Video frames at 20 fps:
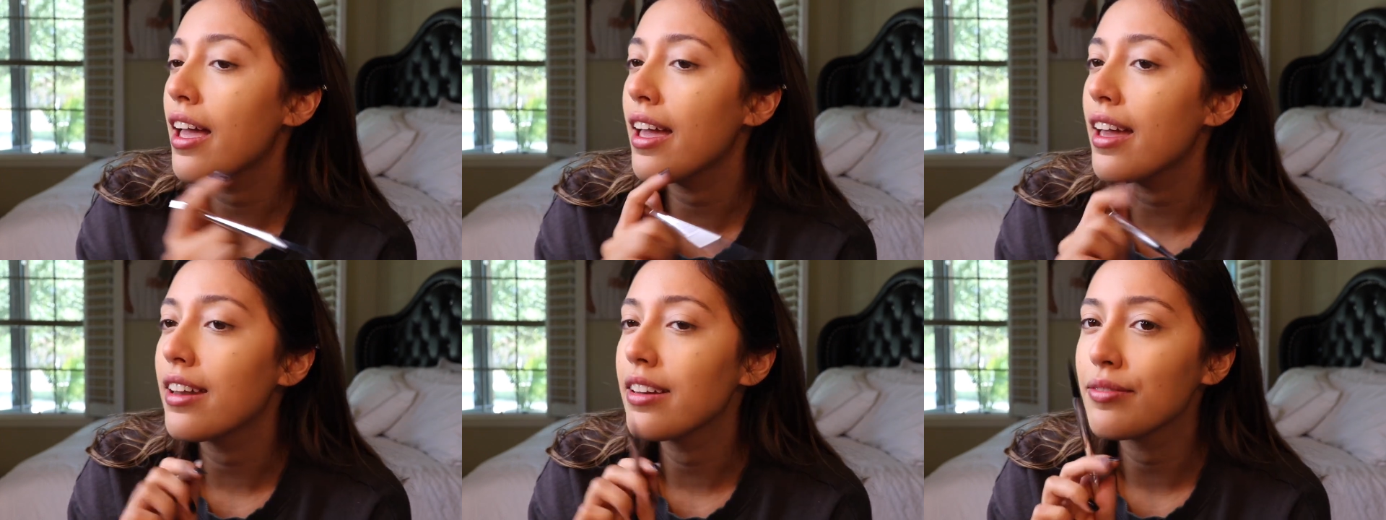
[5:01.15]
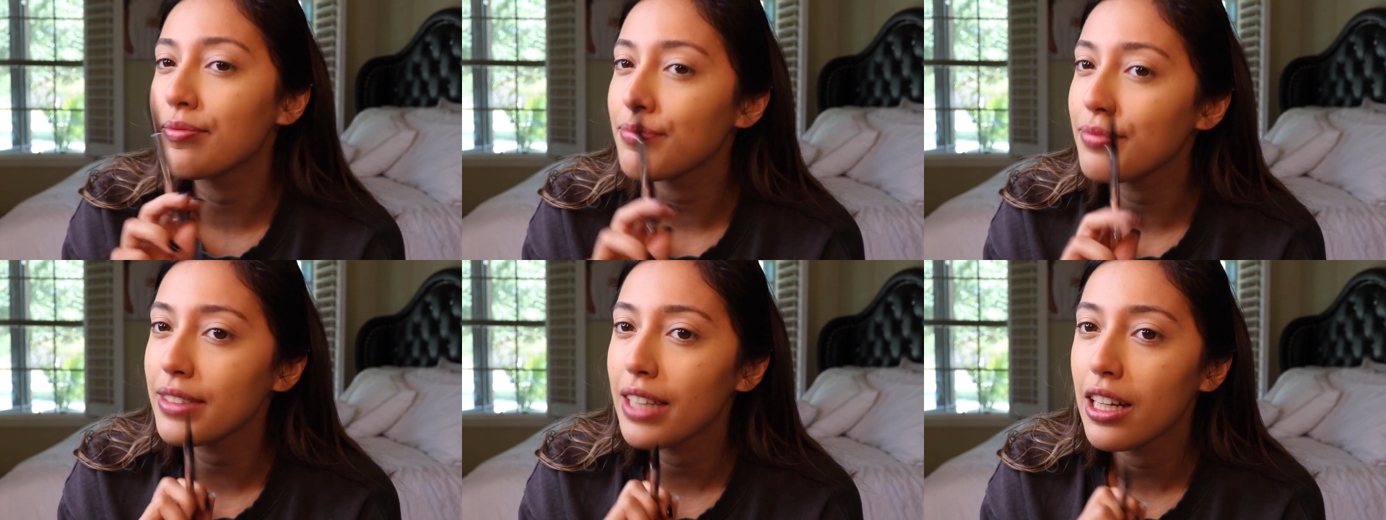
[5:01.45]

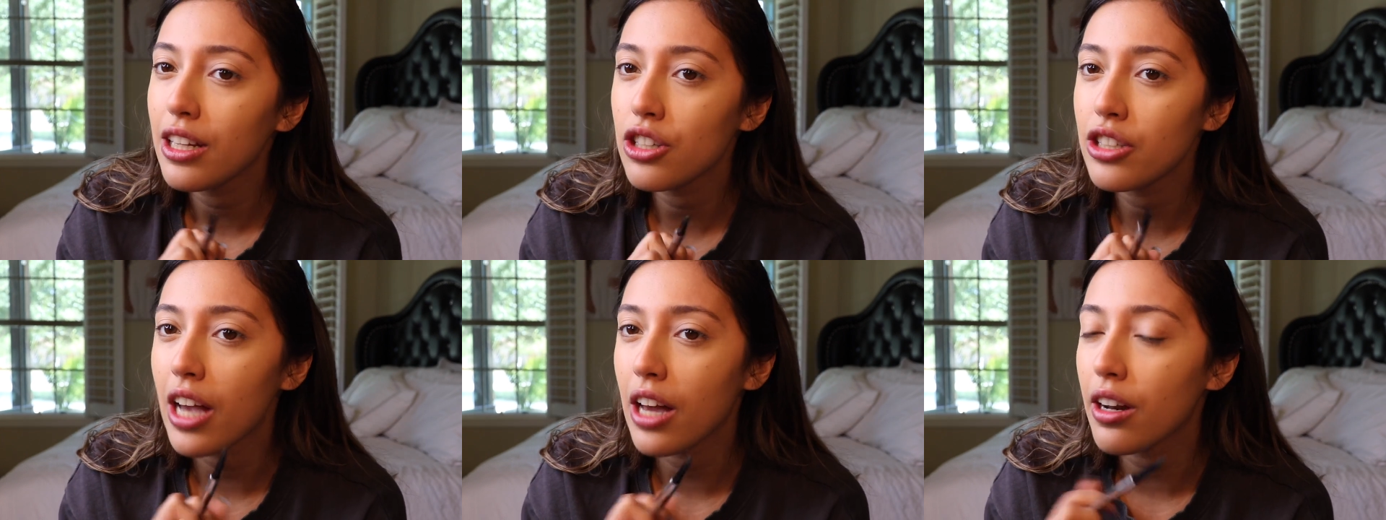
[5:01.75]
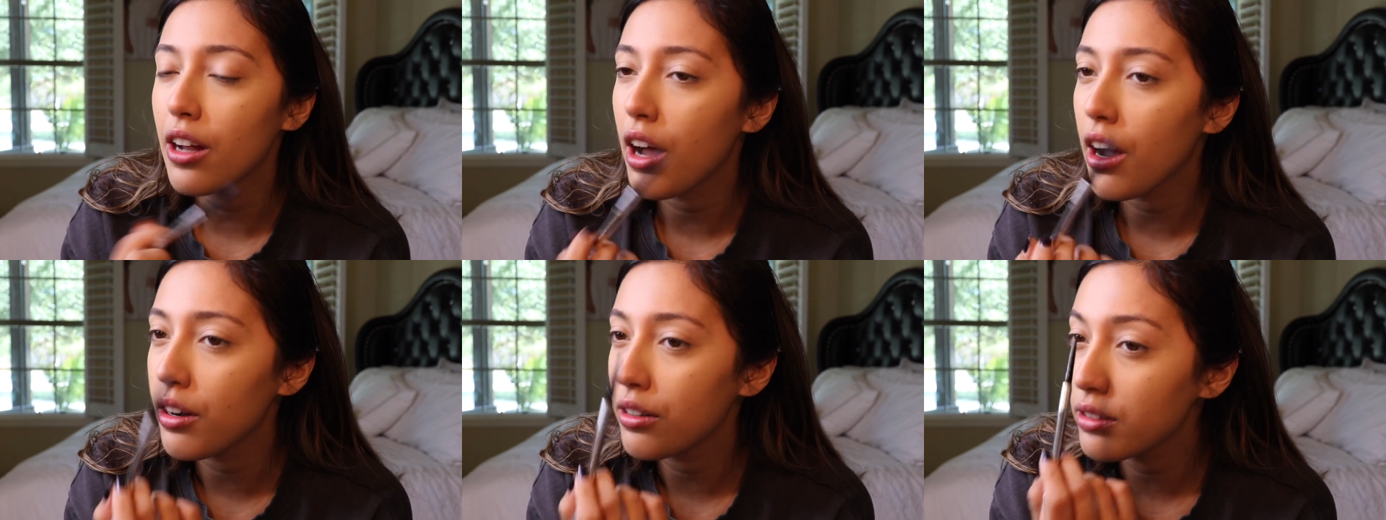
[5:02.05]
and
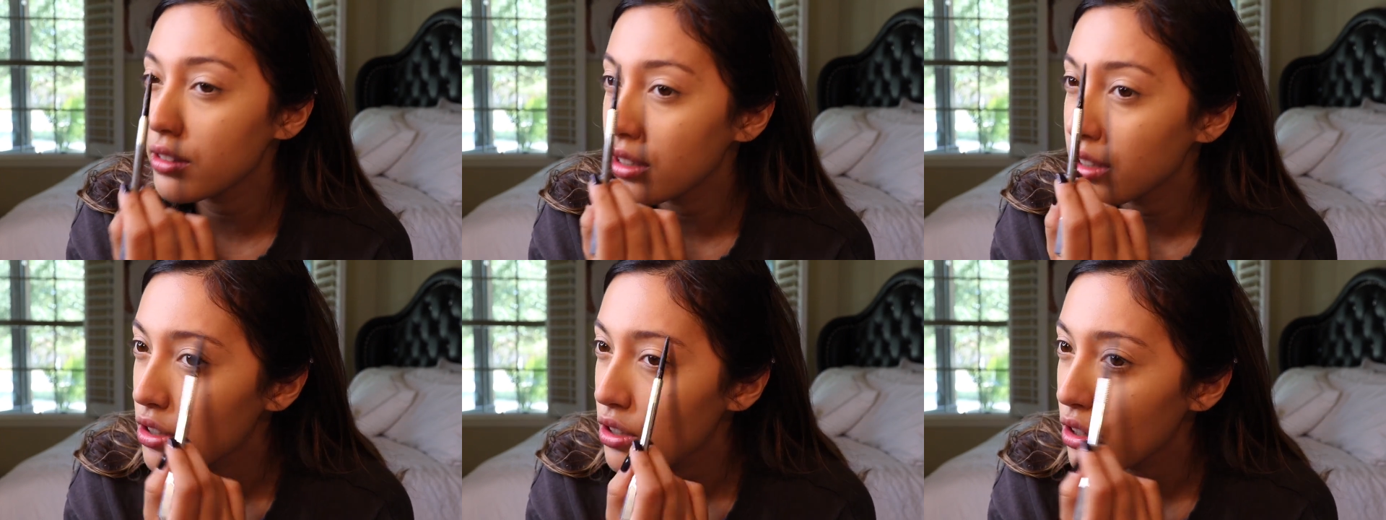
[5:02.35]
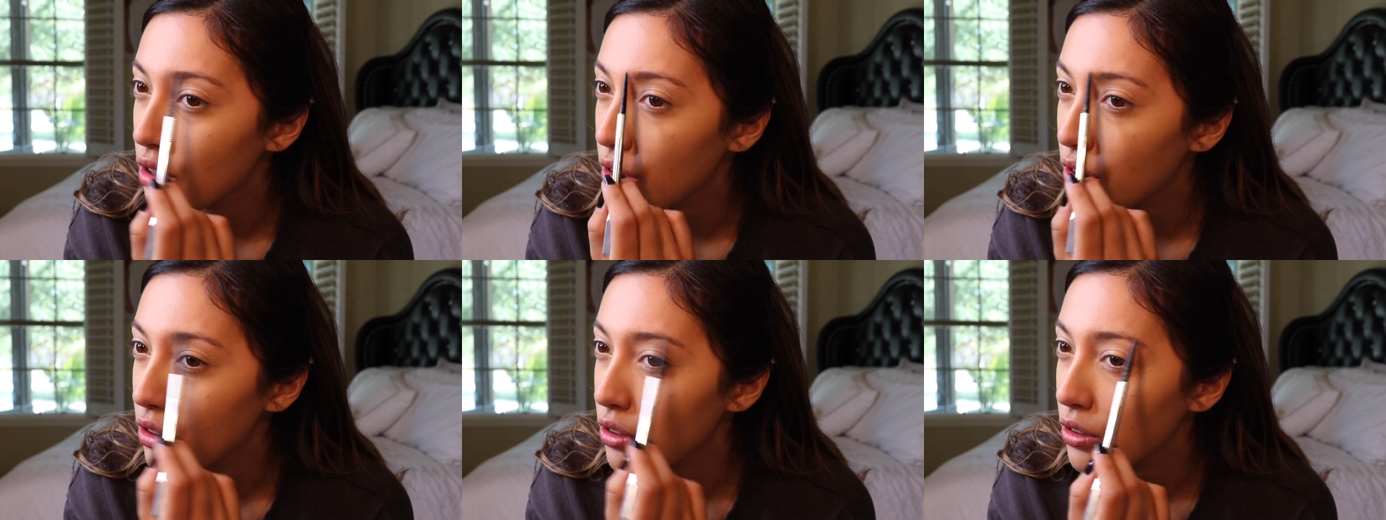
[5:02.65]
Shout out
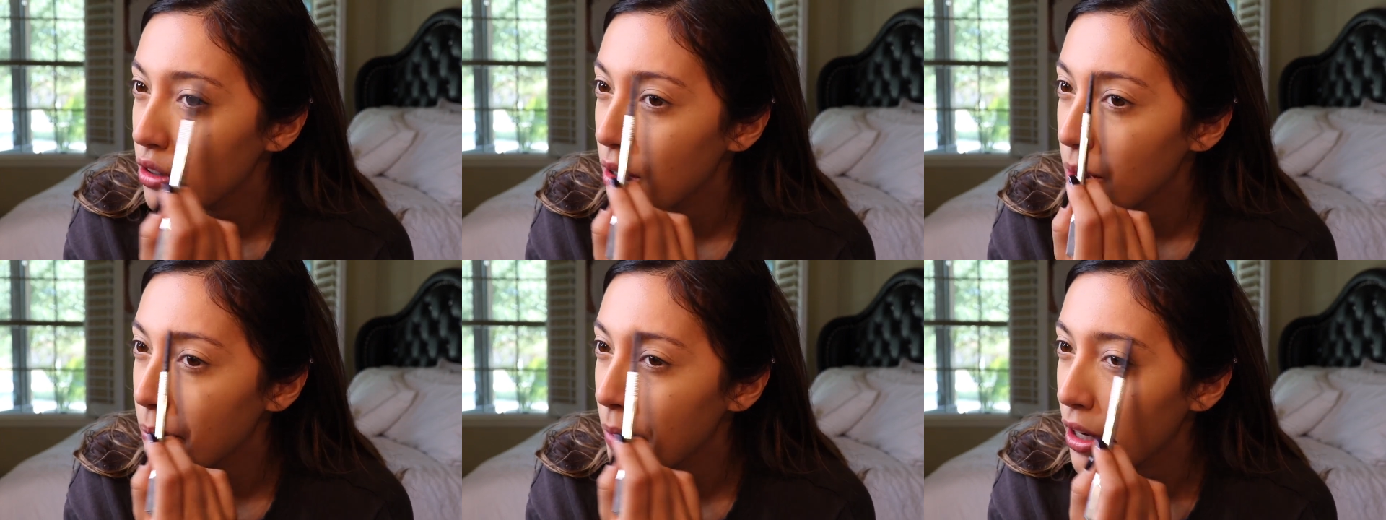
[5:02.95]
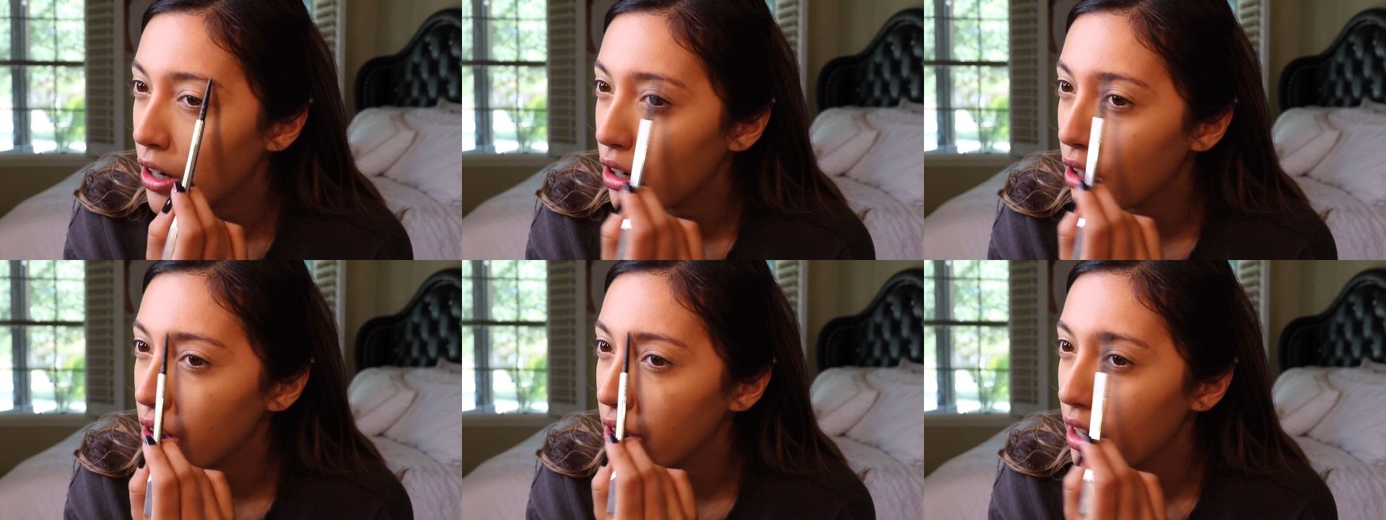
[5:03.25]
to
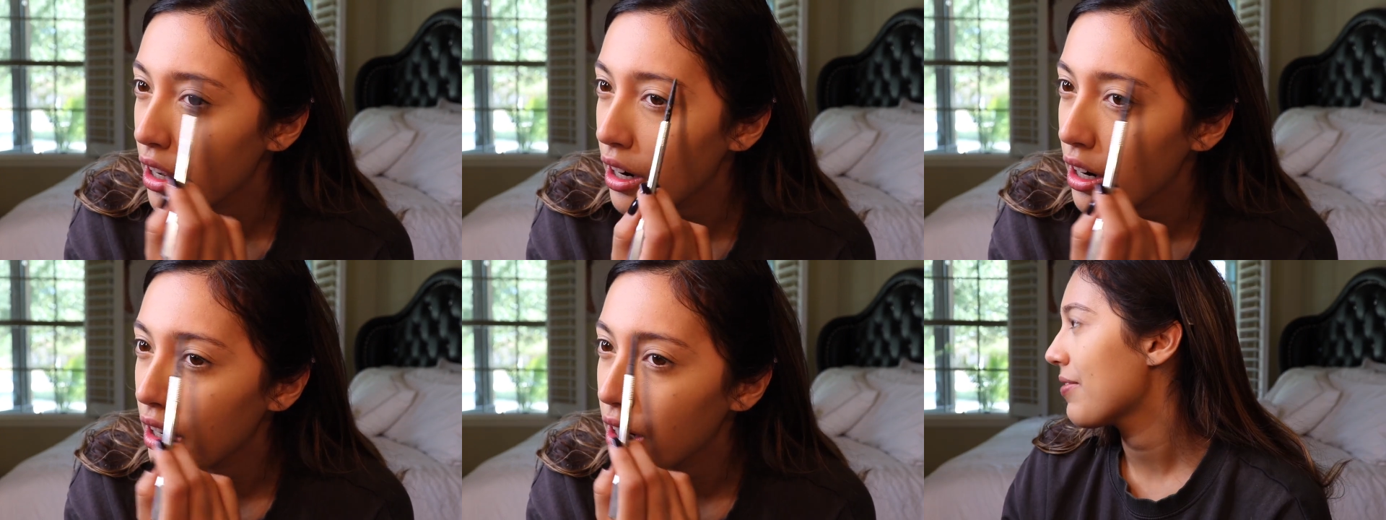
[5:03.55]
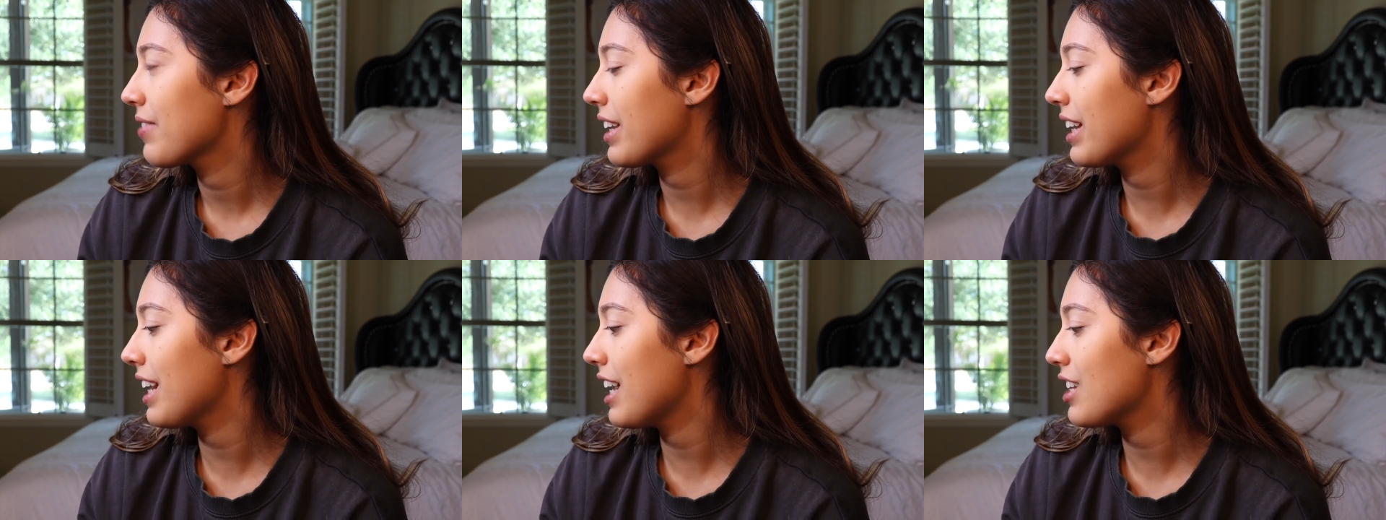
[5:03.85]
my girl
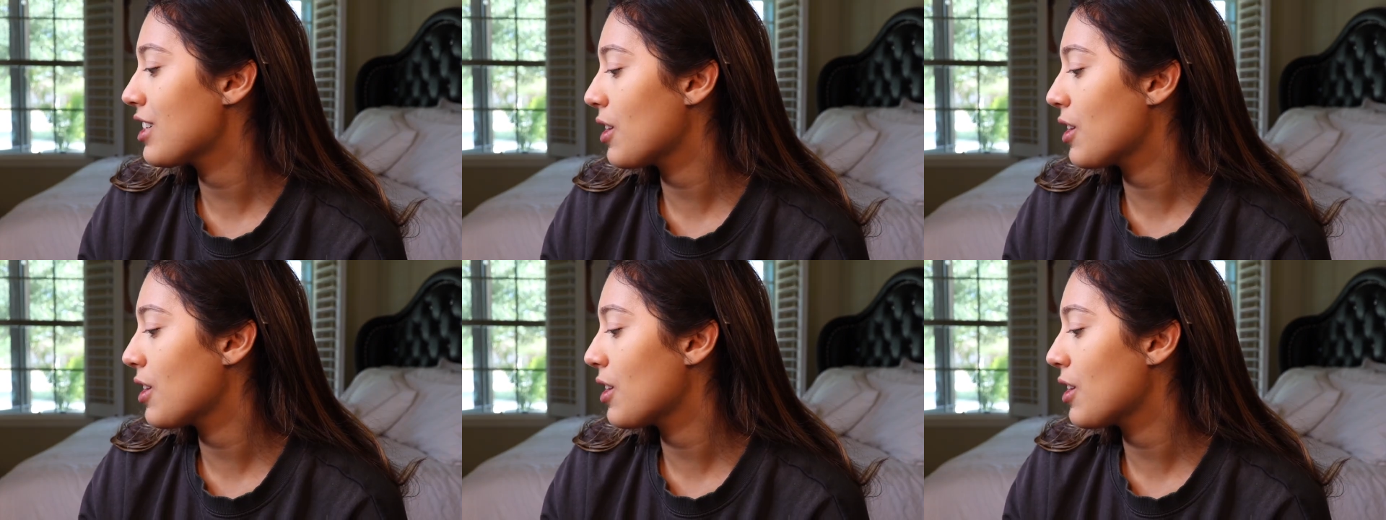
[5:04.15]
there. Can I